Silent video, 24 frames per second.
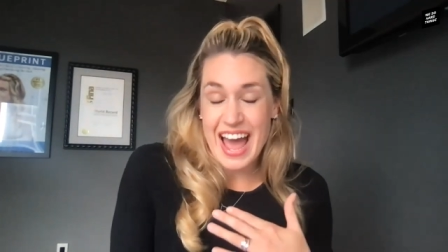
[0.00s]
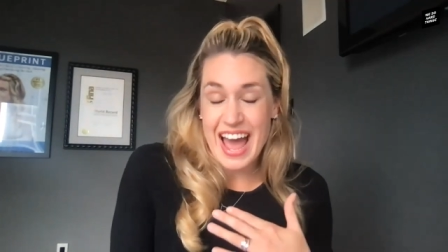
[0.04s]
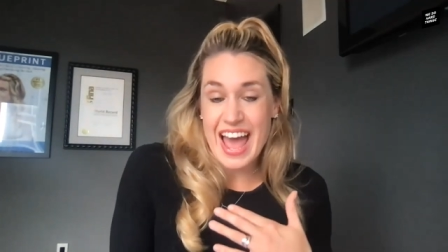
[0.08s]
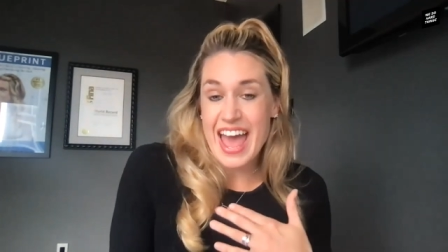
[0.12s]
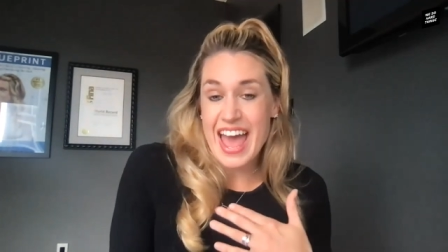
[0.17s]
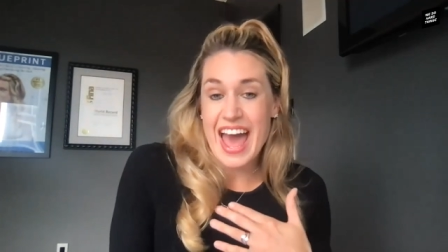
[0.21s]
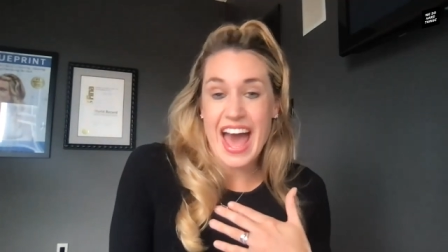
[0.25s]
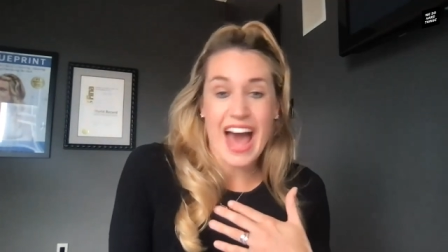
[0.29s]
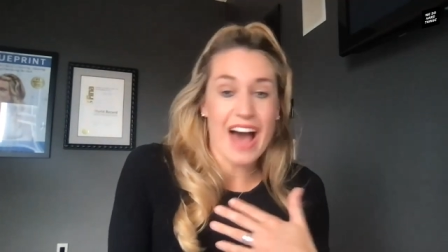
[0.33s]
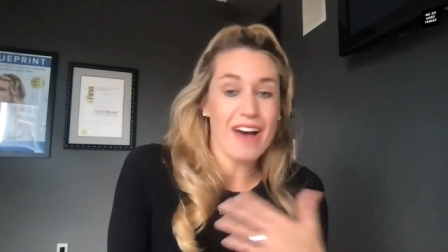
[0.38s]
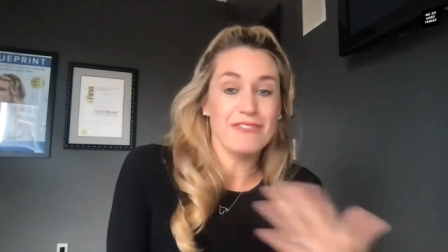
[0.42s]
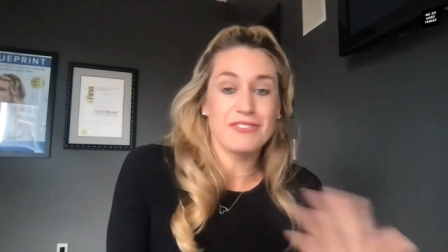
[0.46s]

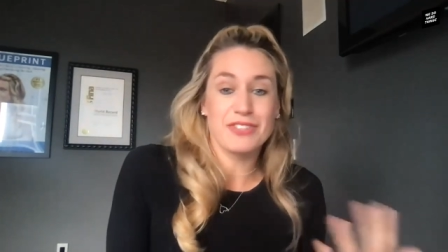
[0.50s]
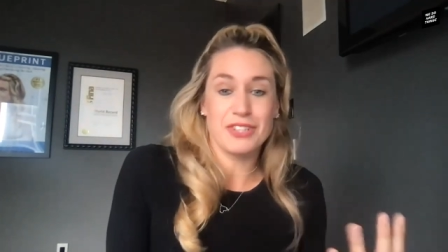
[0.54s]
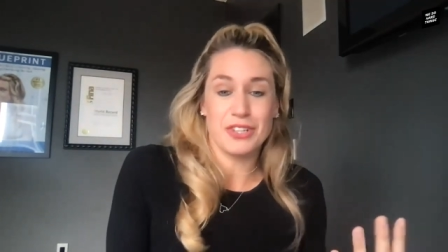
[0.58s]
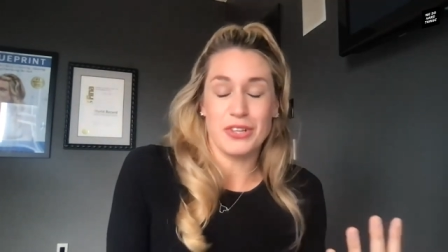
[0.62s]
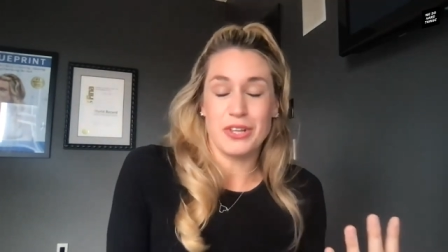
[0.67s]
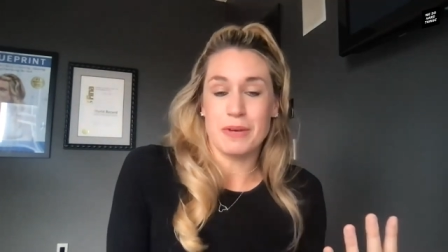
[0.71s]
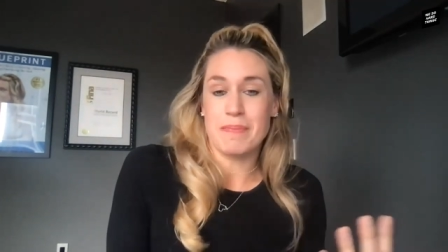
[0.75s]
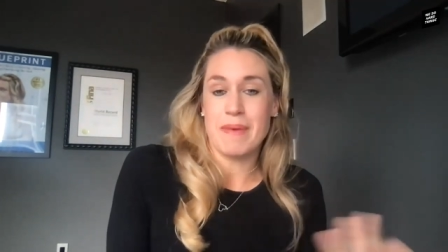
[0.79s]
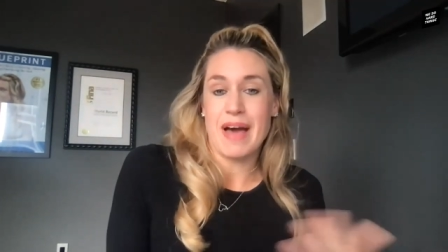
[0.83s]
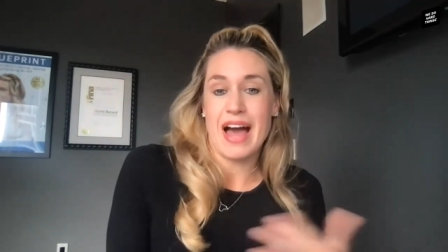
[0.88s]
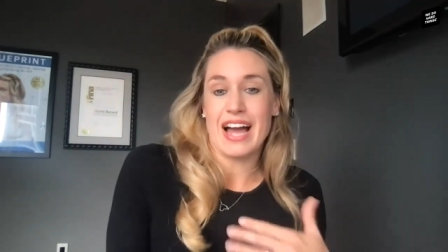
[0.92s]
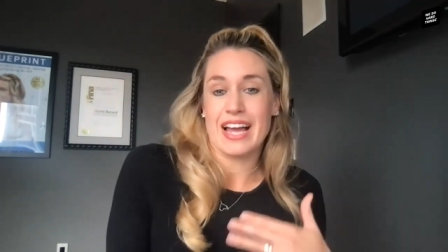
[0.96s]
I, have to
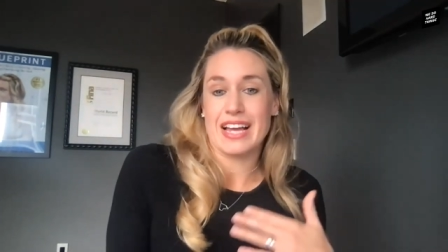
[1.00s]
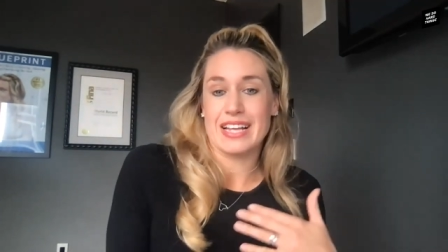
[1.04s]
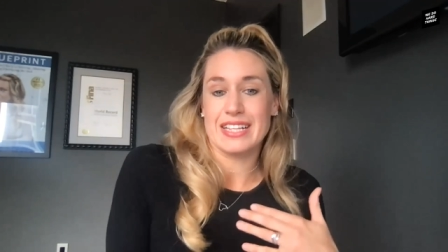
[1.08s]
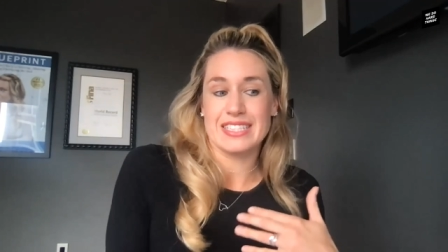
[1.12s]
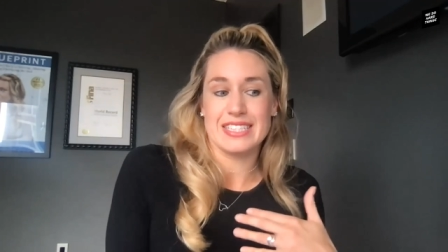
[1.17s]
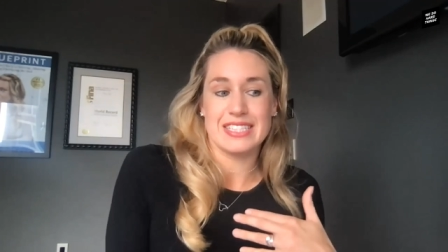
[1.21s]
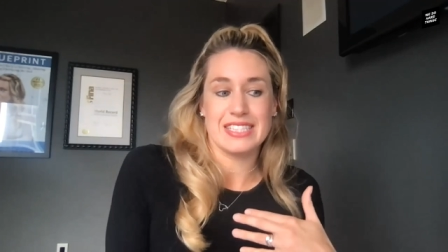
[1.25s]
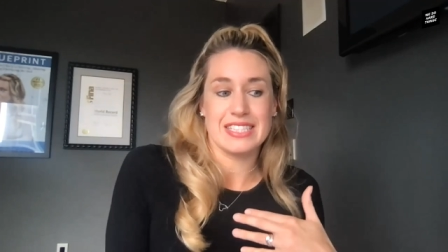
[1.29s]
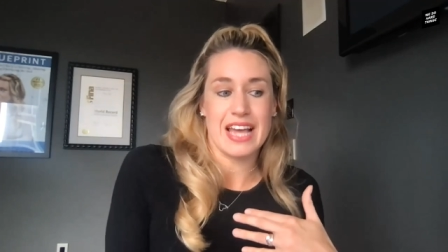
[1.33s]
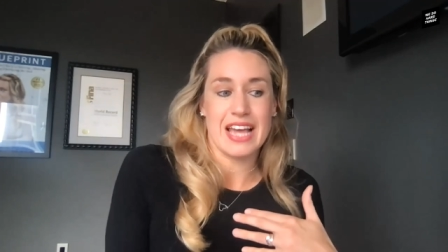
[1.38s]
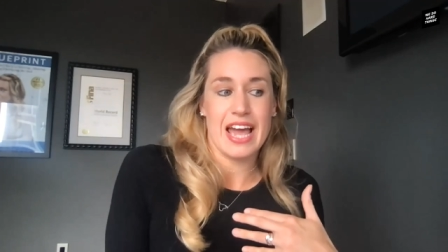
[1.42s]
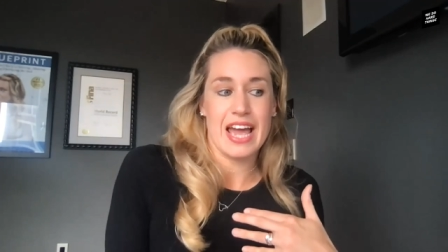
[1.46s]
look back
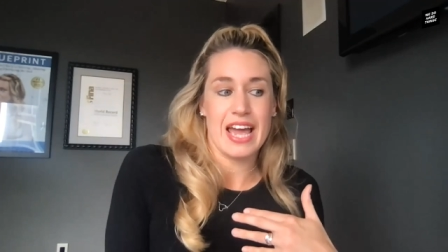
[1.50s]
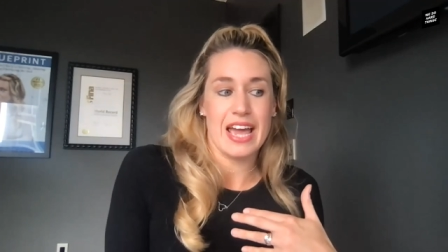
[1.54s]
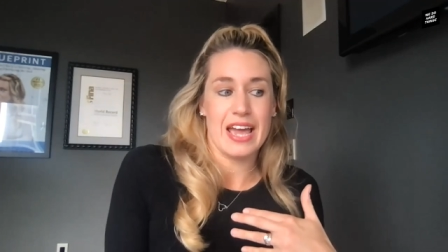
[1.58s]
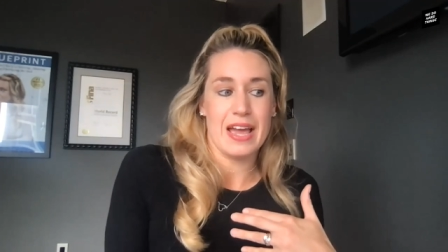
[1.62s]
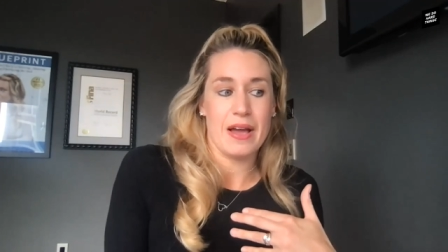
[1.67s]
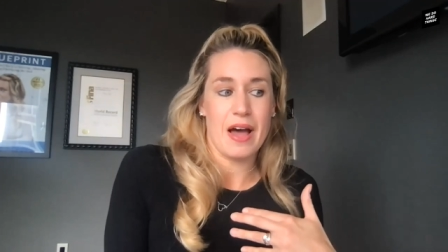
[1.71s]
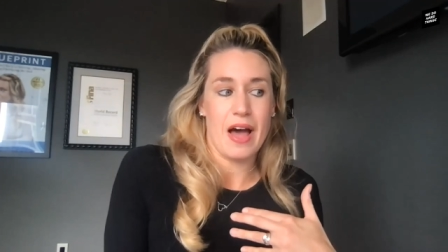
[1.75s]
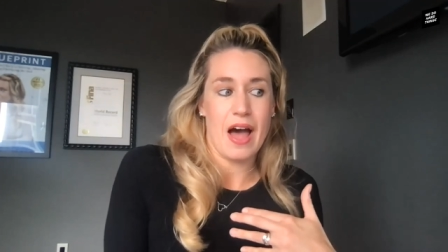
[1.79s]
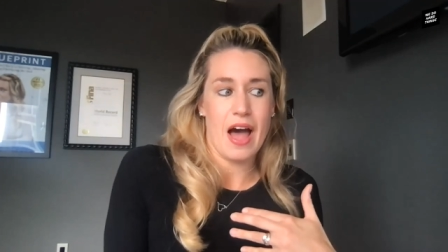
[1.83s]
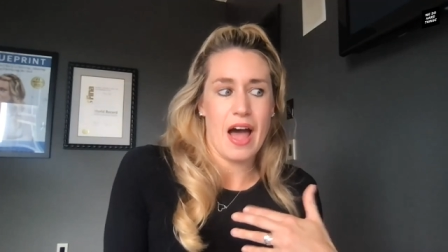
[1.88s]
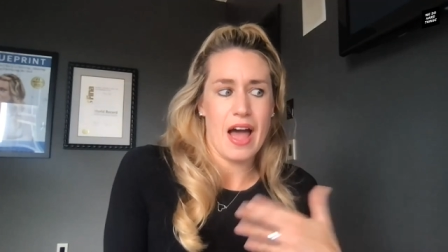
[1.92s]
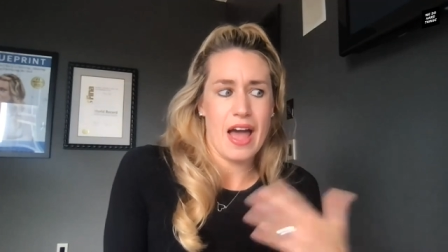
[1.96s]
and
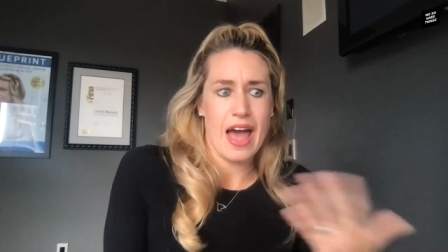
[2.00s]
say